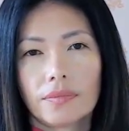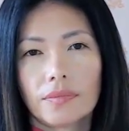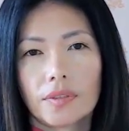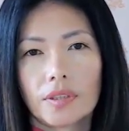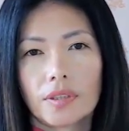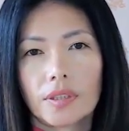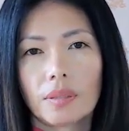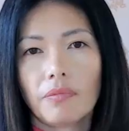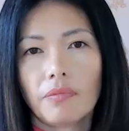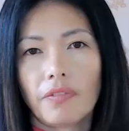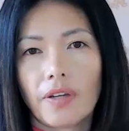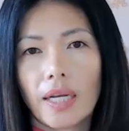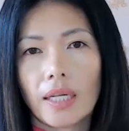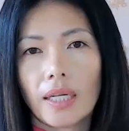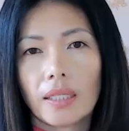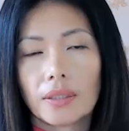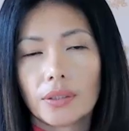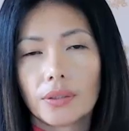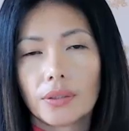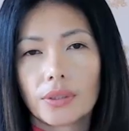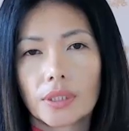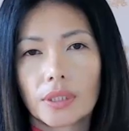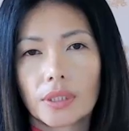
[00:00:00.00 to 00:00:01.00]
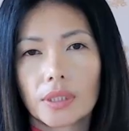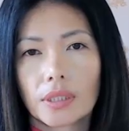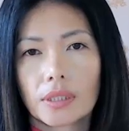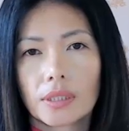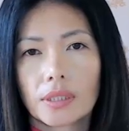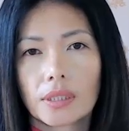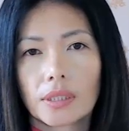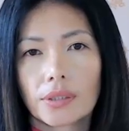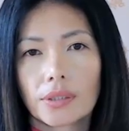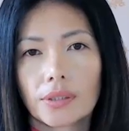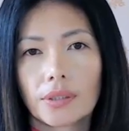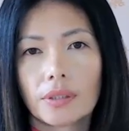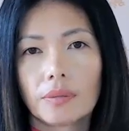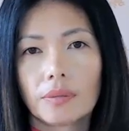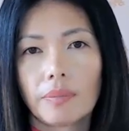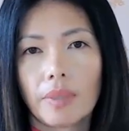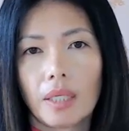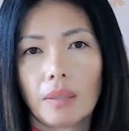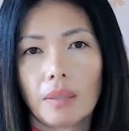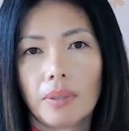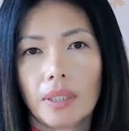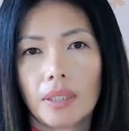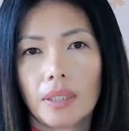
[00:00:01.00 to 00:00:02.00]
Some values to consider
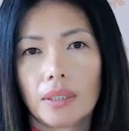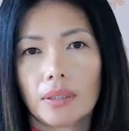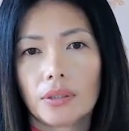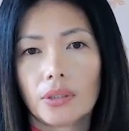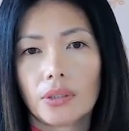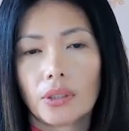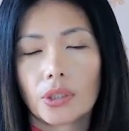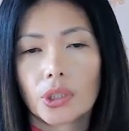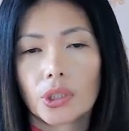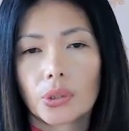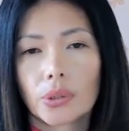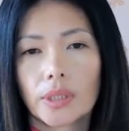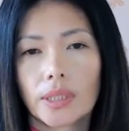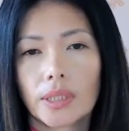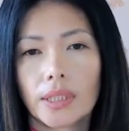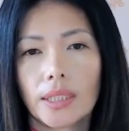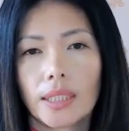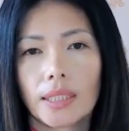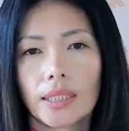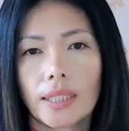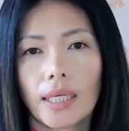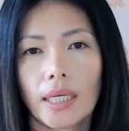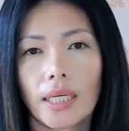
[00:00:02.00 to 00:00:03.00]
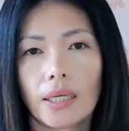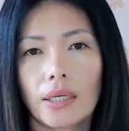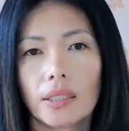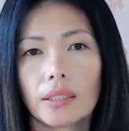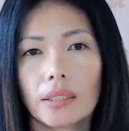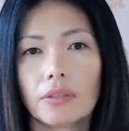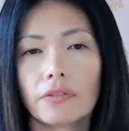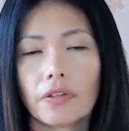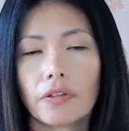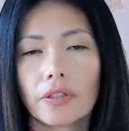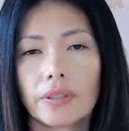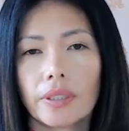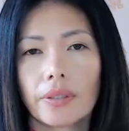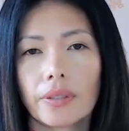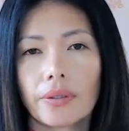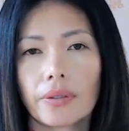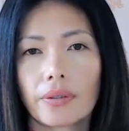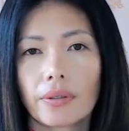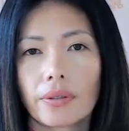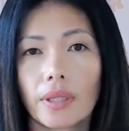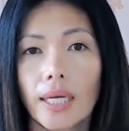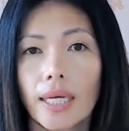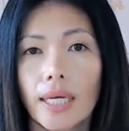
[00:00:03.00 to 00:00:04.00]
may be nurturing and caring for
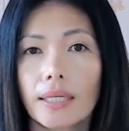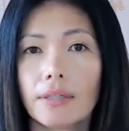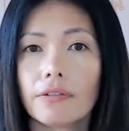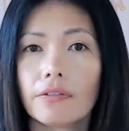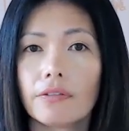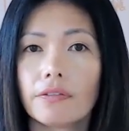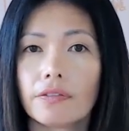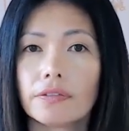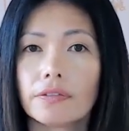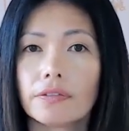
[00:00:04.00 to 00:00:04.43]
another life,